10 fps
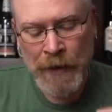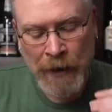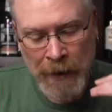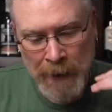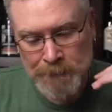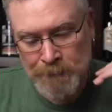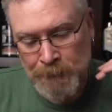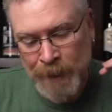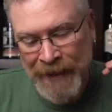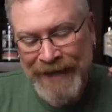Um,
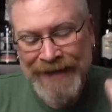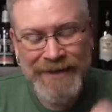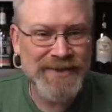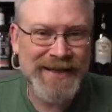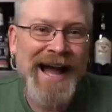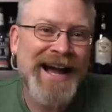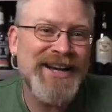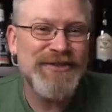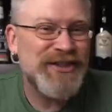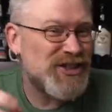it is
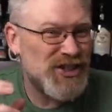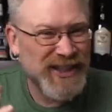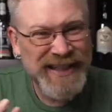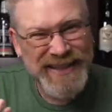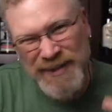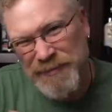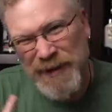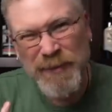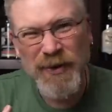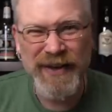kind of a cheat. Some
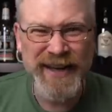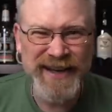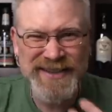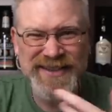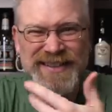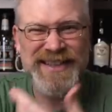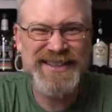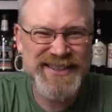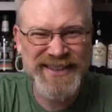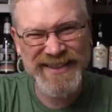people think it's
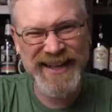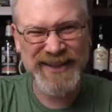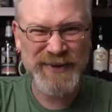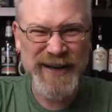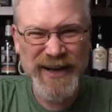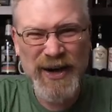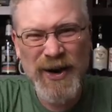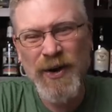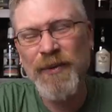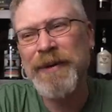it's just not the way to
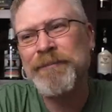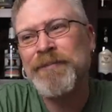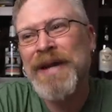go, but